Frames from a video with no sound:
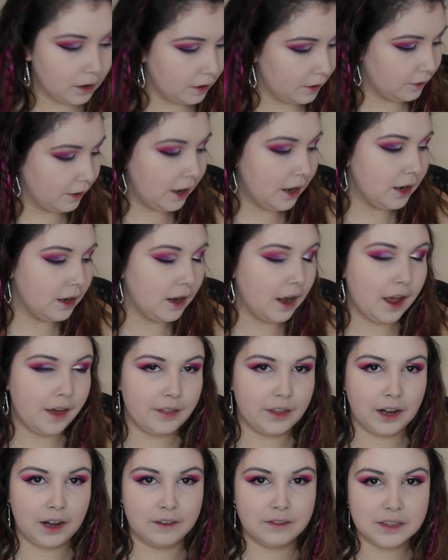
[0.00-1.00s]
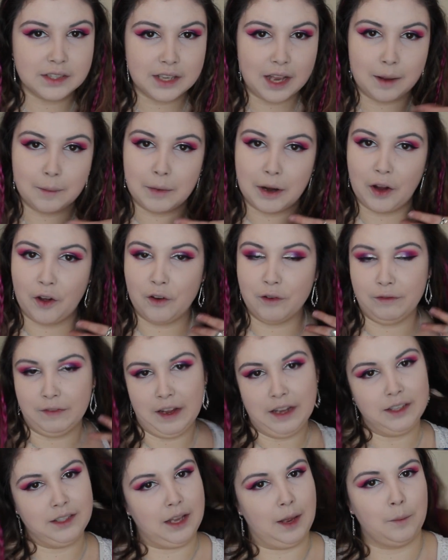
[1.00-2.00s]
Alright, now that I've set my whole
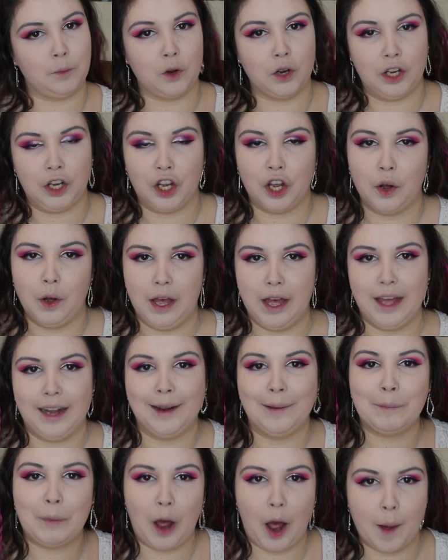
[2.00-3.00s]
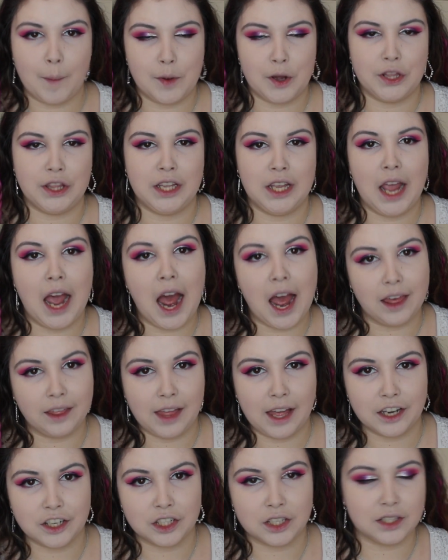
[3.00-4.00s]
face, I'm going to go ahead and pop on the
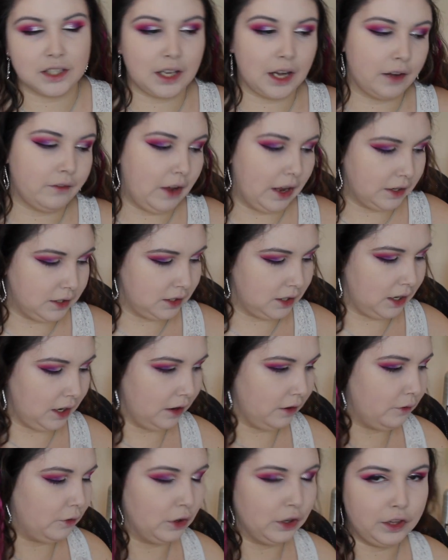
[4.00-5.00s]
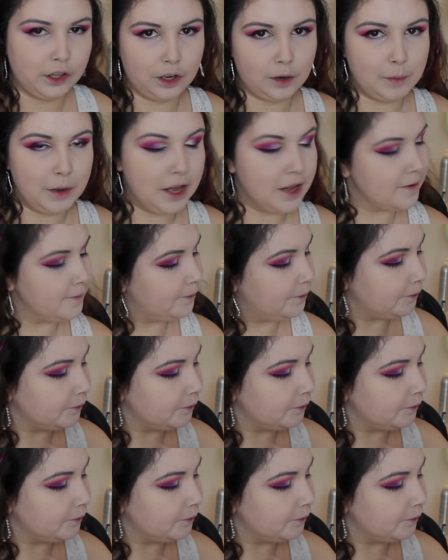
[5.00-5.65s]
eyelashes that I've had sitting for a little bit.